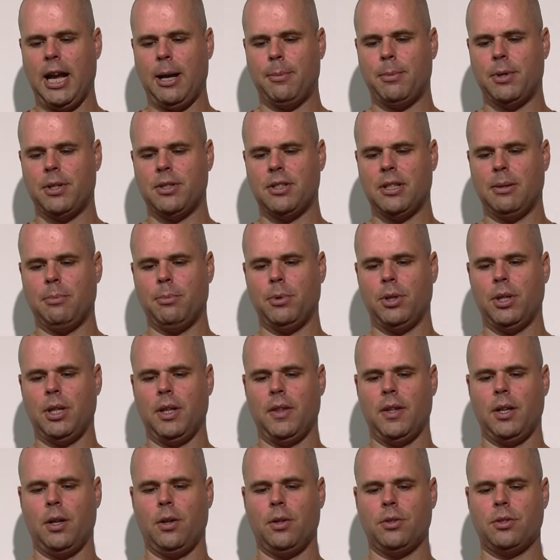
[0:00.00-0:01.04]
hammer assembly,
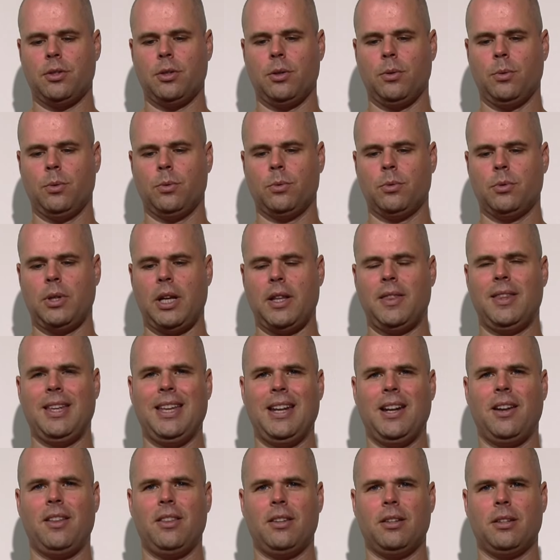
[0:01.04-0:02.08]
and then also at the
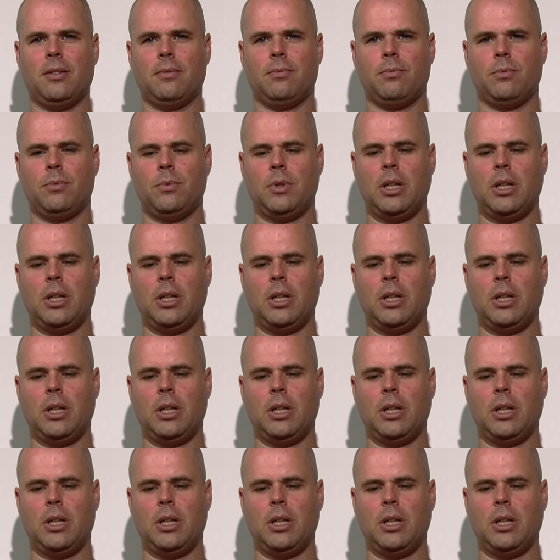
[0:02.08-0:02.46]
end of the